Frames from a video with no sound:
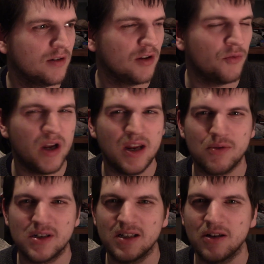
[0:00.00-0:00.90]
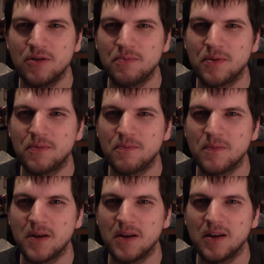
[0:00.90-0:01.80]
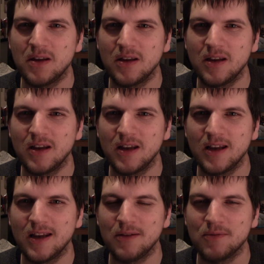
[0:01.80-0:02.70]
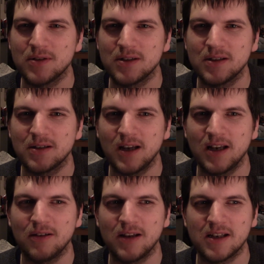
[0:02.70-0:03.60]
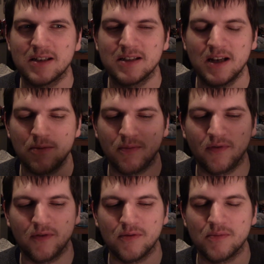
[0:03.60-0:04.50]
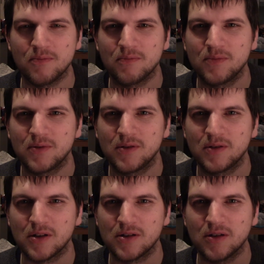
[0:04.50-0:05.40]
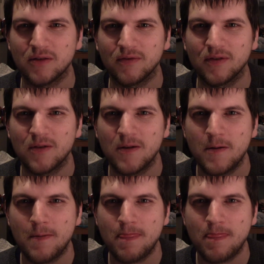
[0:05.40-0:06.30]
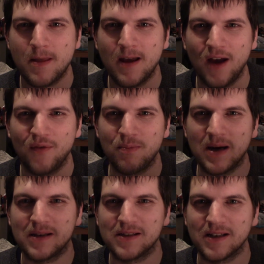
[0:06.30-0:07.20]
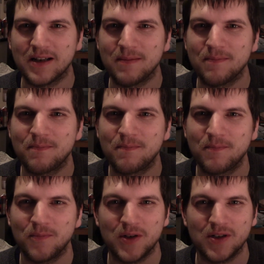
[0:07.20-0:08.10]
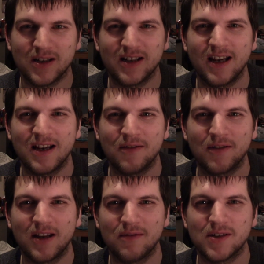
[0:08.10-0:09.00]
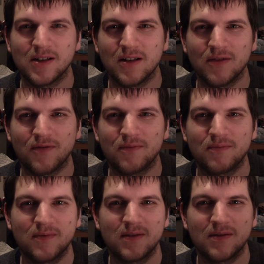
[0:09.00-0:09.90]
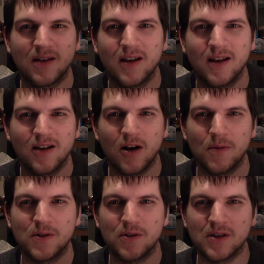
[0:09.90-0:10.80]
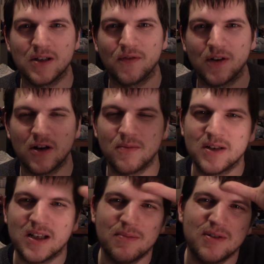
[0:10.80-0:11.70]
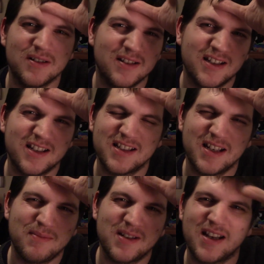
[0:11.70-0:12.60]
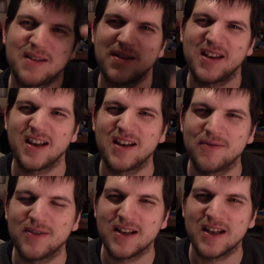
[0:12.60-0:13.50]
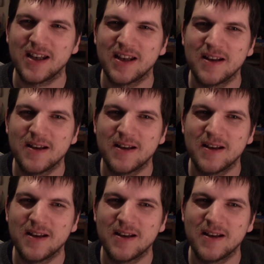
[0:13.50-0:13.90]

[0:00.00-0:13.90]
the way it was set up, it was kind of like set up for them to sort of have a bad time, which it kind of gives a lot of opportunity for comedy, but at the same time it kind of like